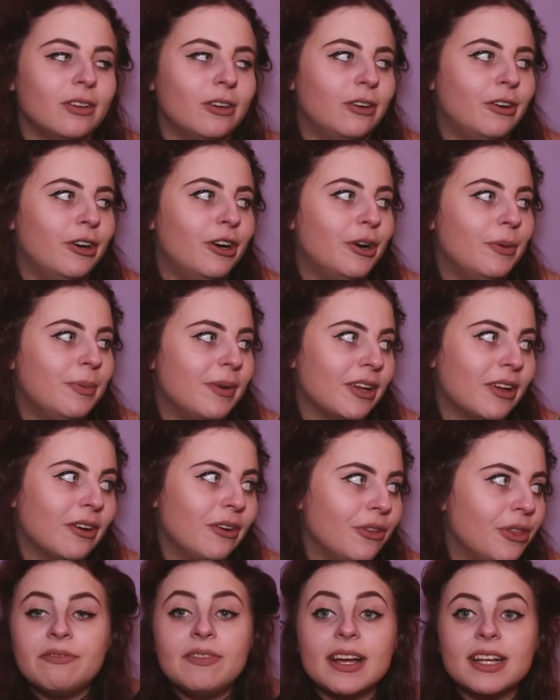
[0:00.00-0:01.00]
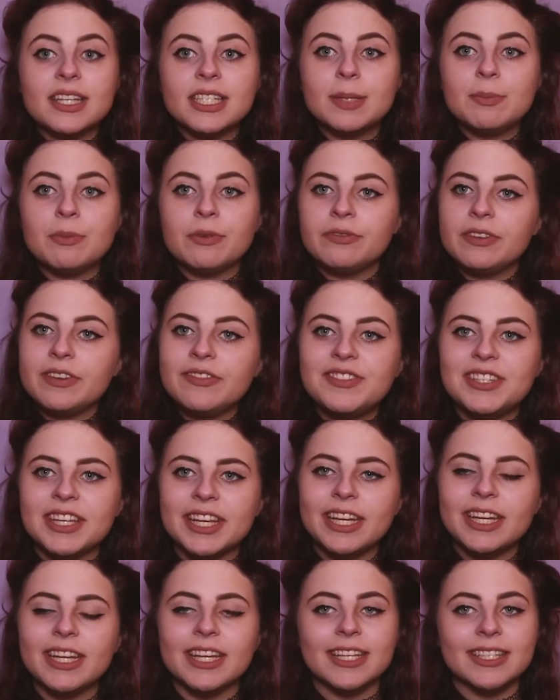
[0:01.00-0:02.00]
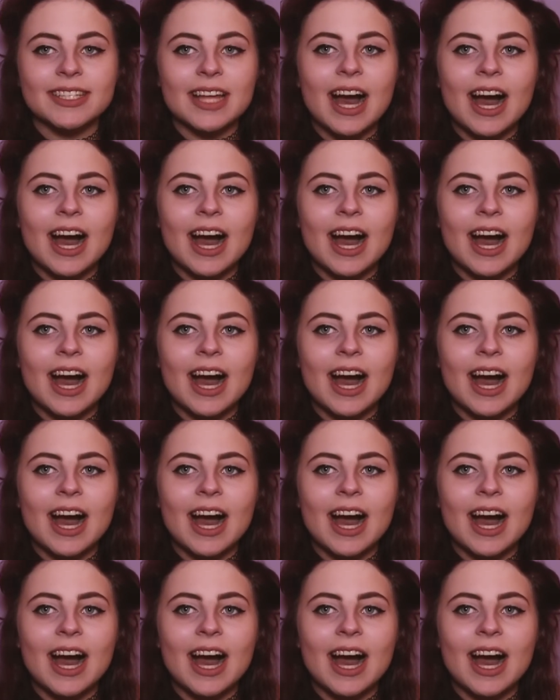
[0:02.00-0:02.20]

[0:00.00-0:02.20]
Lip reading: Oh my god. Fact number 15 is